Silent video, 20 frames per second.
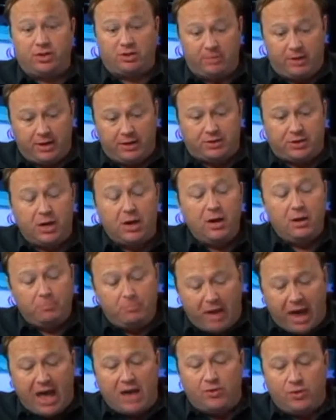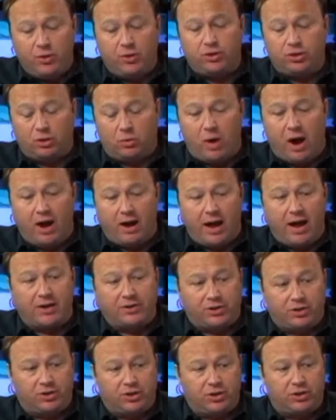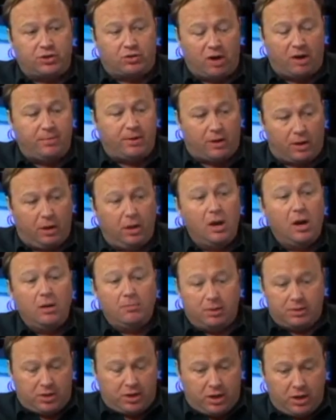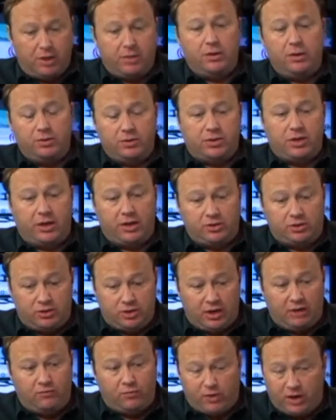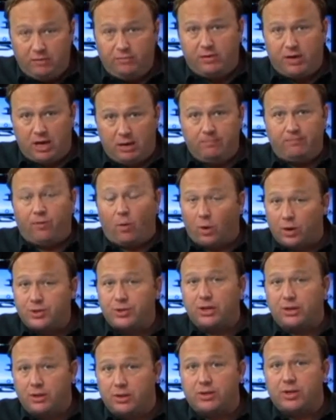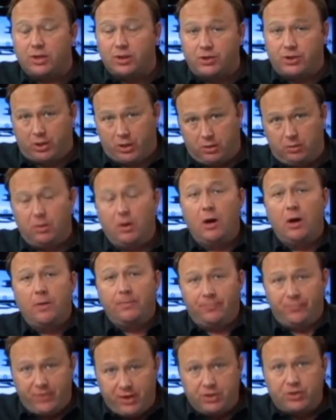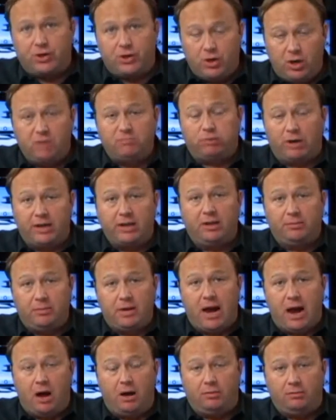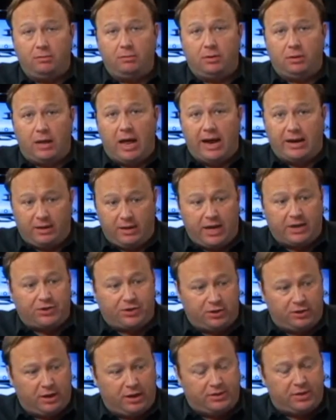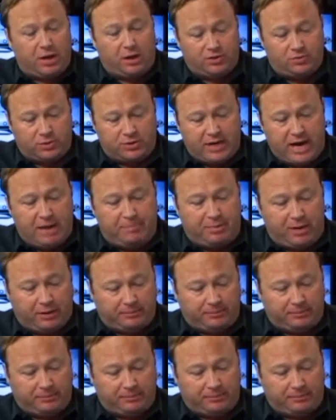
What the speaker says: I mean, it's bad news the White House is this criminal, but the good news is if we keep forcing this issue, this could bring them down like Nixon. Tell us what's happening.